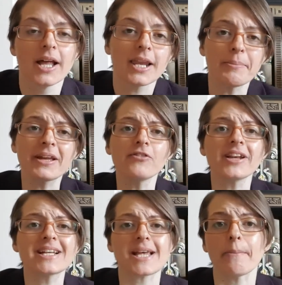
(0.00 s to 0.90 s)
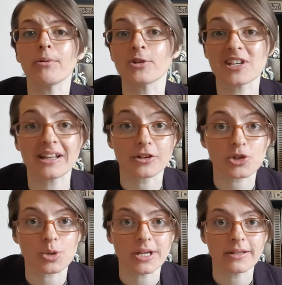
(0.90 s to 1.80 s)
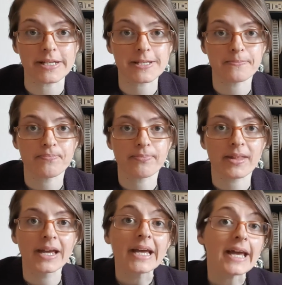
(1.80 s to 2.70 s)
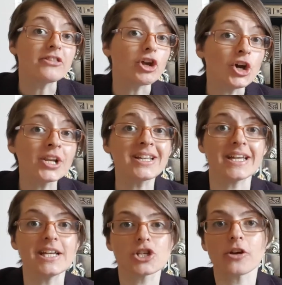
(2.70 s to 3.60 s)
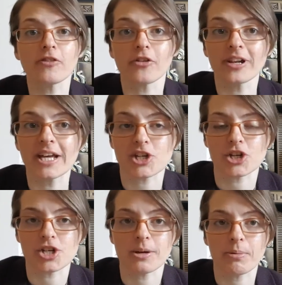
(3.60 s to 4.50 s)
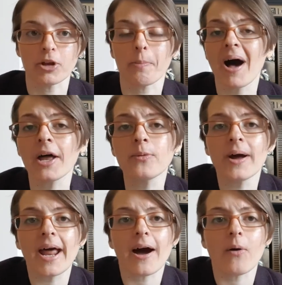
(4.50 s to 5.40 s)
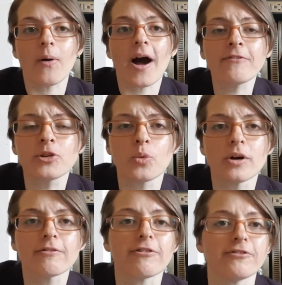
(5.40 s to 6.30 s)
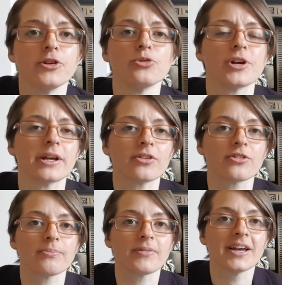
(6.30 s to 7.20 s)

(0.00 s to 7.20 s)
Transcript: Let me give you an example to illustrate this. In the early days of your relationship, your partner went out after work for a few drinks.